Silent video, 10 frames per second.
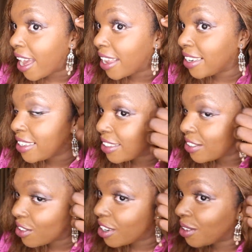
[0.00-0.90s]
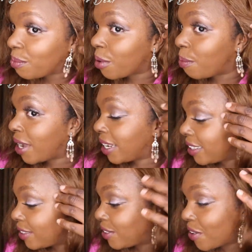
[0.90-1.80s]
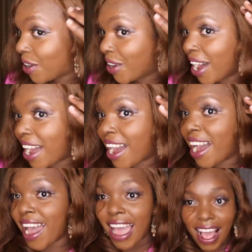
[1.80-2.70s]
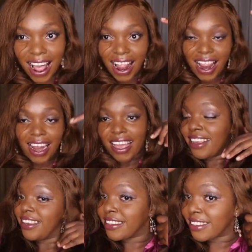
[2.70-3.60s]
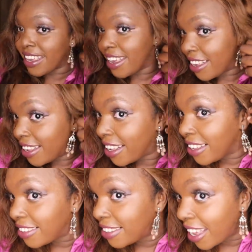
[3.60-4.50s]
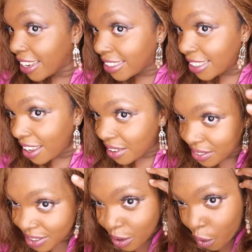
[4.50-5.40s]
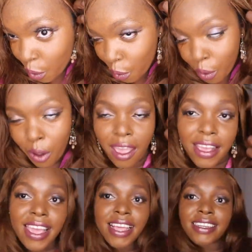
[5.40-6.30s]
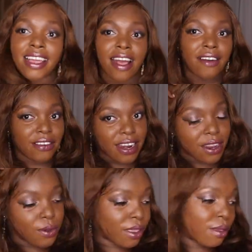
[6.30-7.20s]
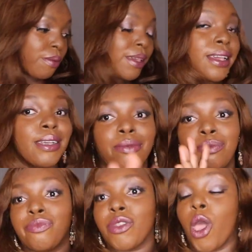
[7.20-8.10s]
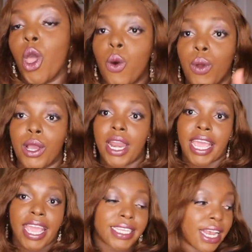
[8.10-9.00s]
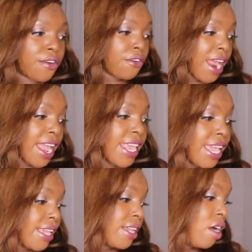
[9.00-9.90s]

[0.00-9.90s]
I didn't install it properly. So, you see, it's night time. So, get unready with me. We're gonna get unready.